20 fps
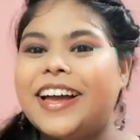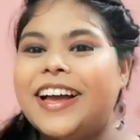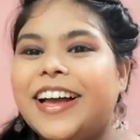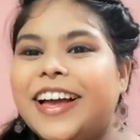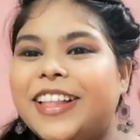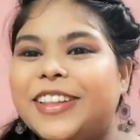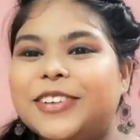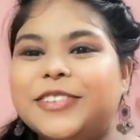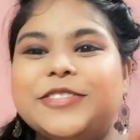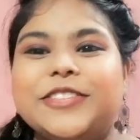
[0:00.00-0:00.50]

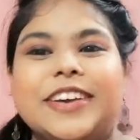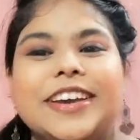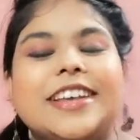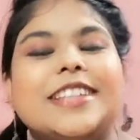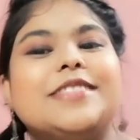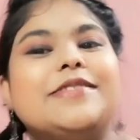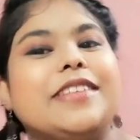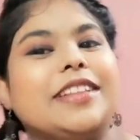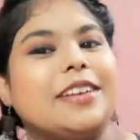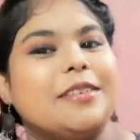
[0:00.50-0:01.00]
Hello
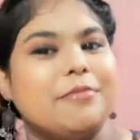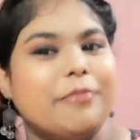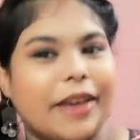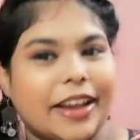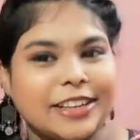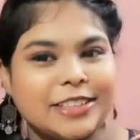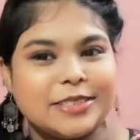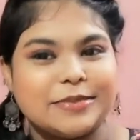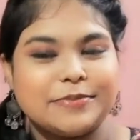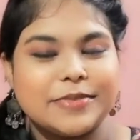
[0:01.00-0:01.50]
friends, welcome
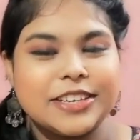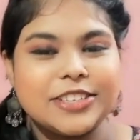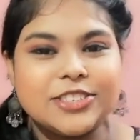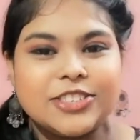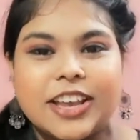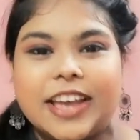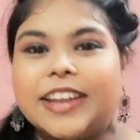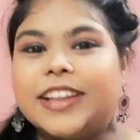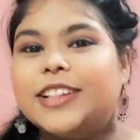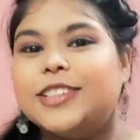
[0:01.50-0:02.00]
back to my
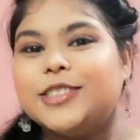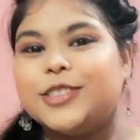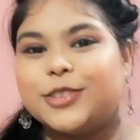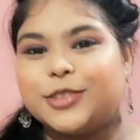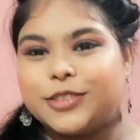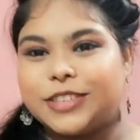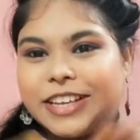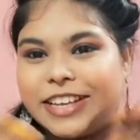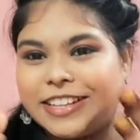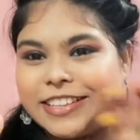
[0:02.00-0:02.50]
channel. So
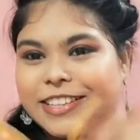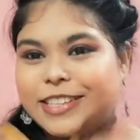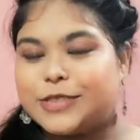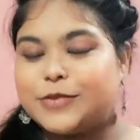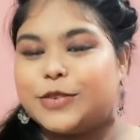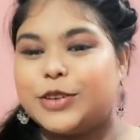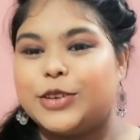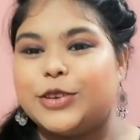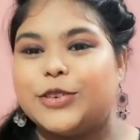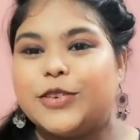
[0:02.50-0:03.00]
today in this
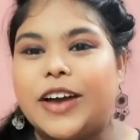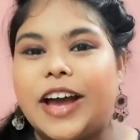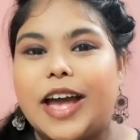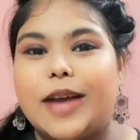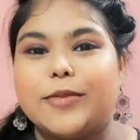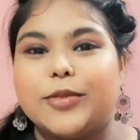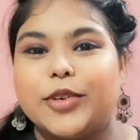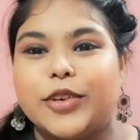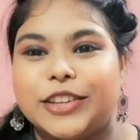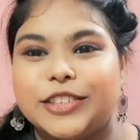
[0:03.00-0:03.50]
video
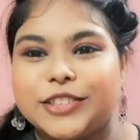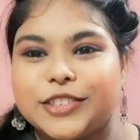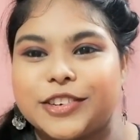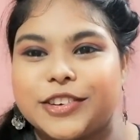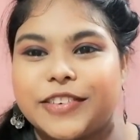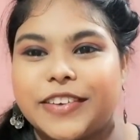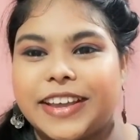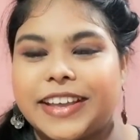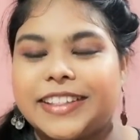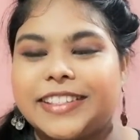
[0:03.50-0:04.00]
I'm going to
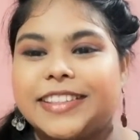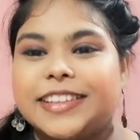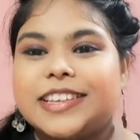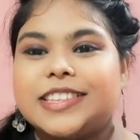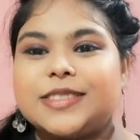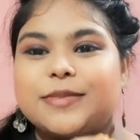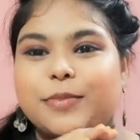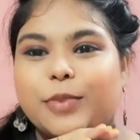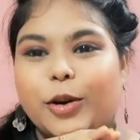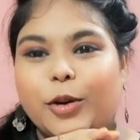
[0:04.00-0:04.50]
create
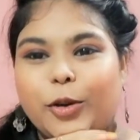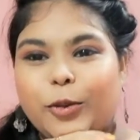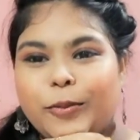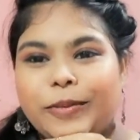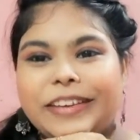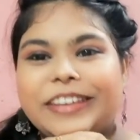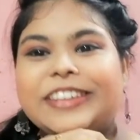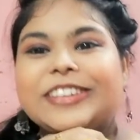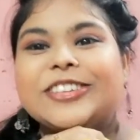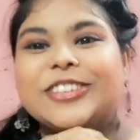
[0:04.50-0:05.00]
this
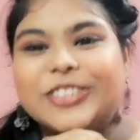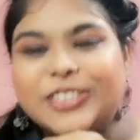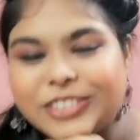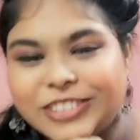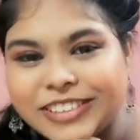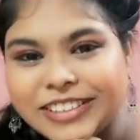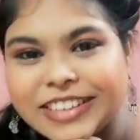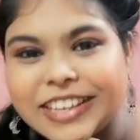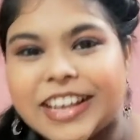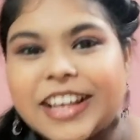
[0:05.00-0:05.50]
Bohemian
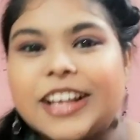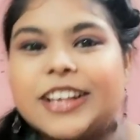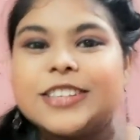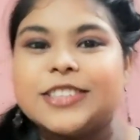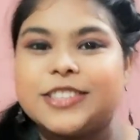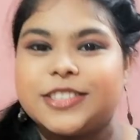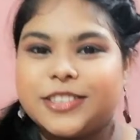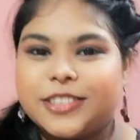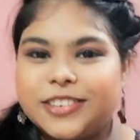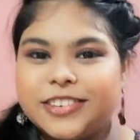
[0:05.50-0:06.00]
look.
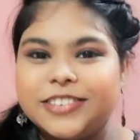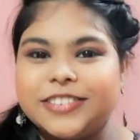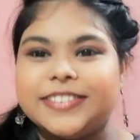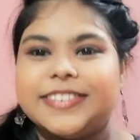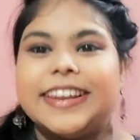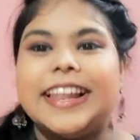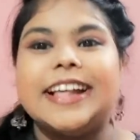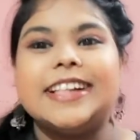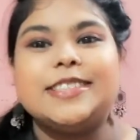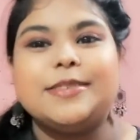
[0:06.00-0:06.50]
So
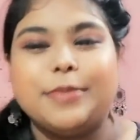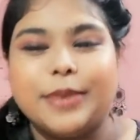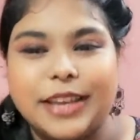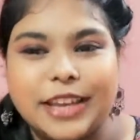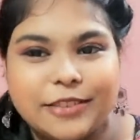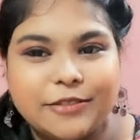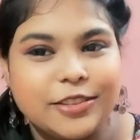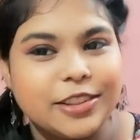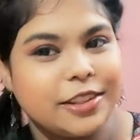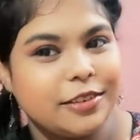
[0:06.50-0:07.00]
let's
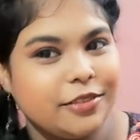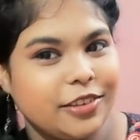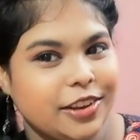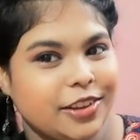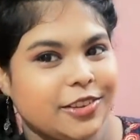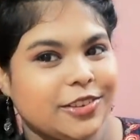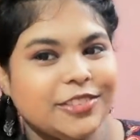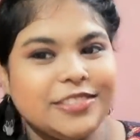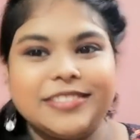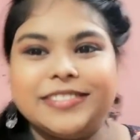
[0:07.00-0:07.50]
begin with the
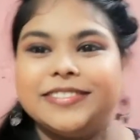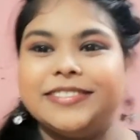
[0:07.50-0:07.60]
video.